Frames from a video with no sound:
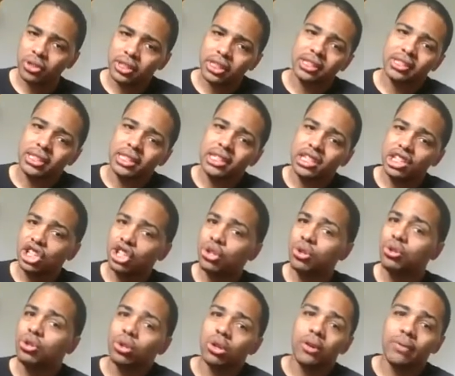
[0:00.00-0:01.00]
DCU,
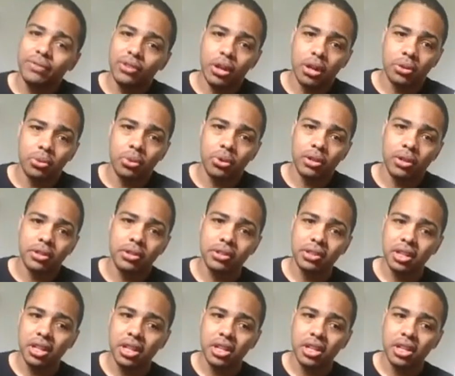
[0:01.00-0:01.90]
could have done was